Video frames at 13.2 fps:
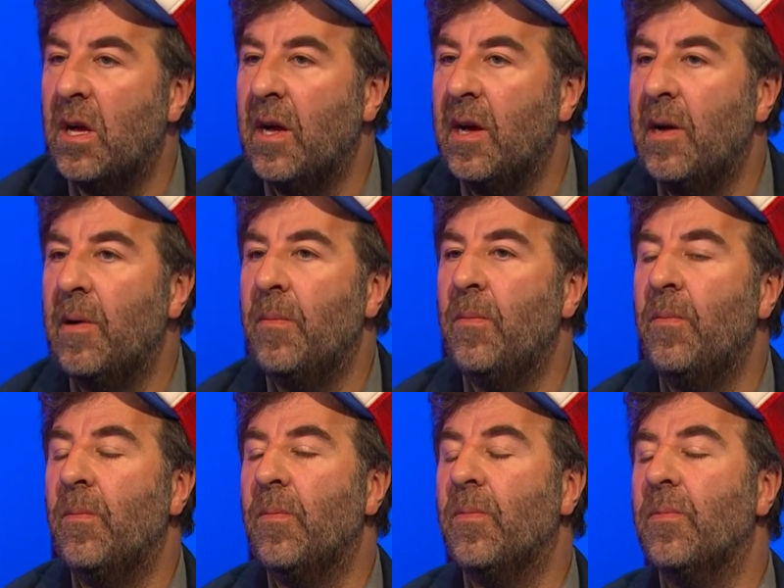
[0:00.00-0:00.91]
um,
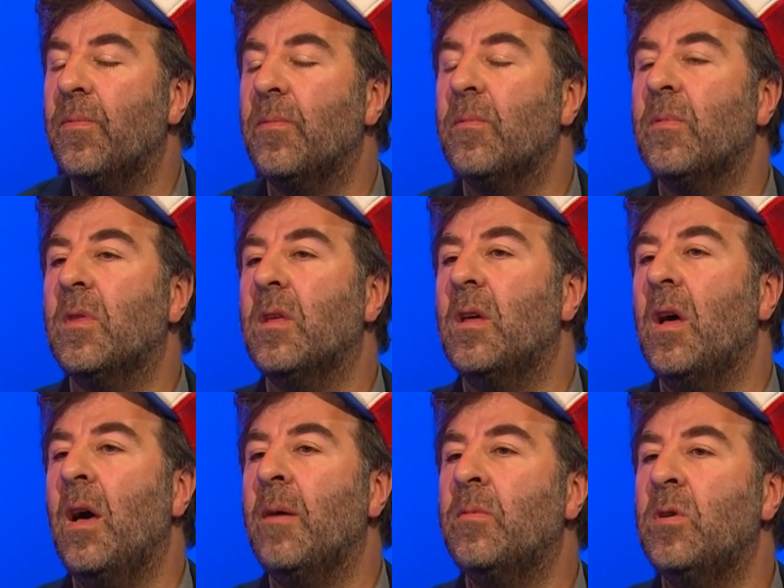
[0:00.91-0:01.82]

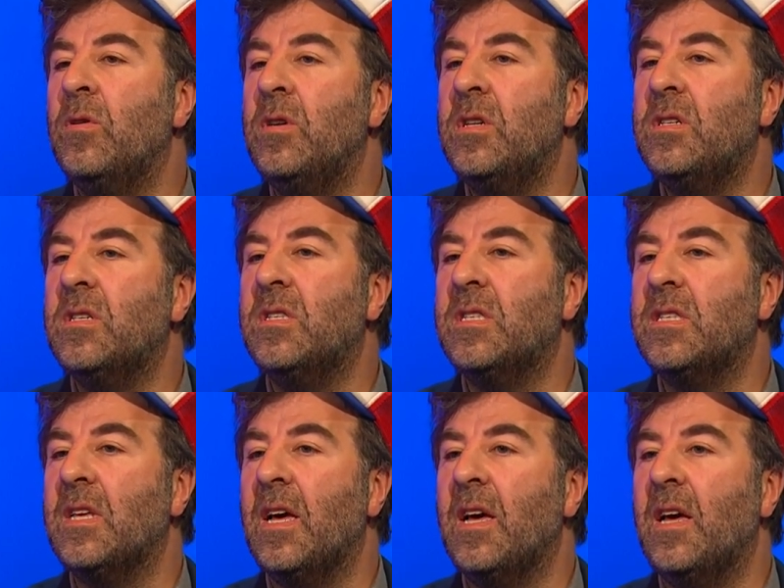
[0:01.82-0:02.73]
I'm going to
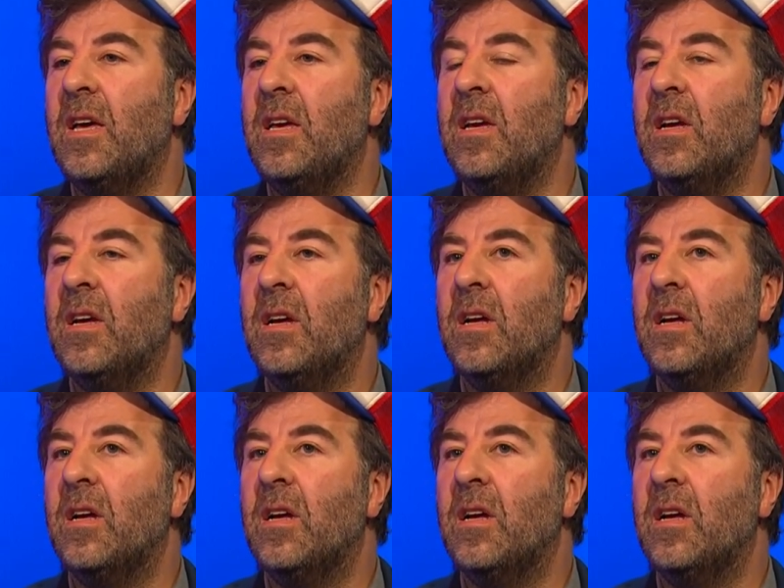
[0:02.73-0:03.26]
say